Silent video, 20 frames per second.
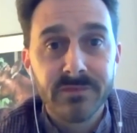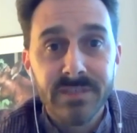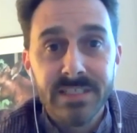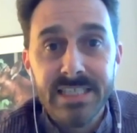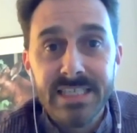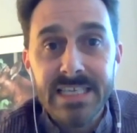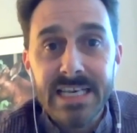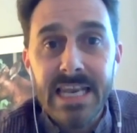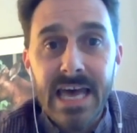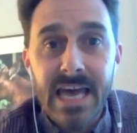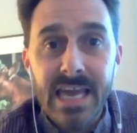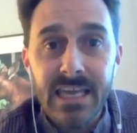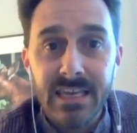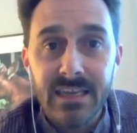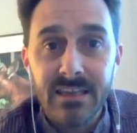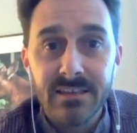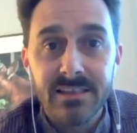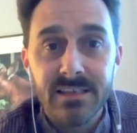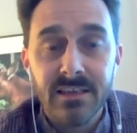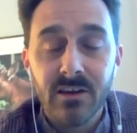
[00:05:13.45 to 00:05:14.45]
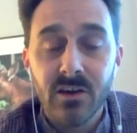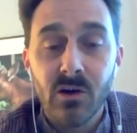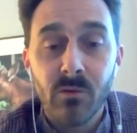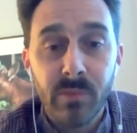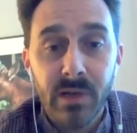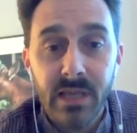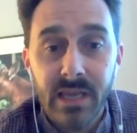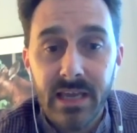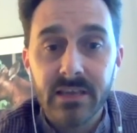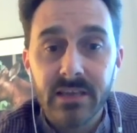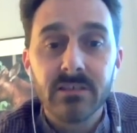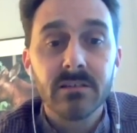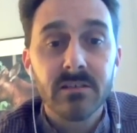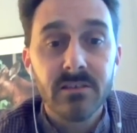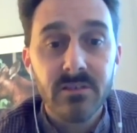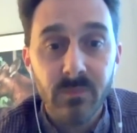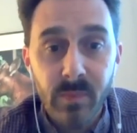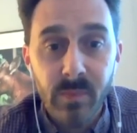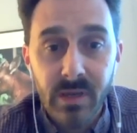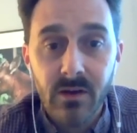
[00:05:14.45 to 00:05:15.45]
delays and complications
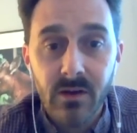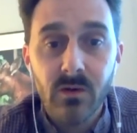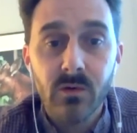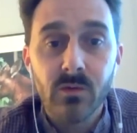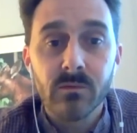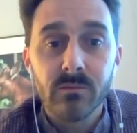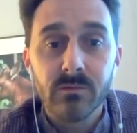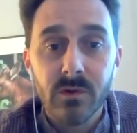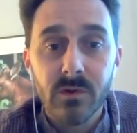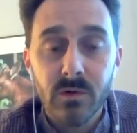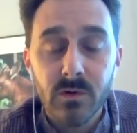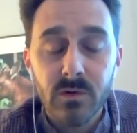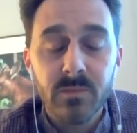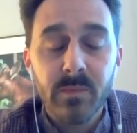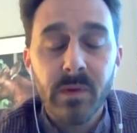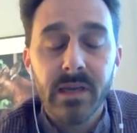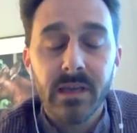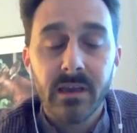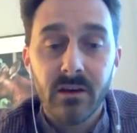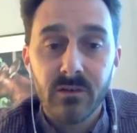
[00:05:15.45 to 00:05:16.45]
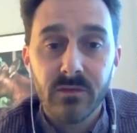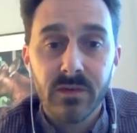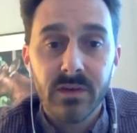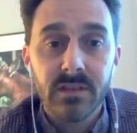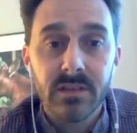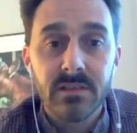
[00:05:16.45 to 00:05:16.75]
have been caused by COVID.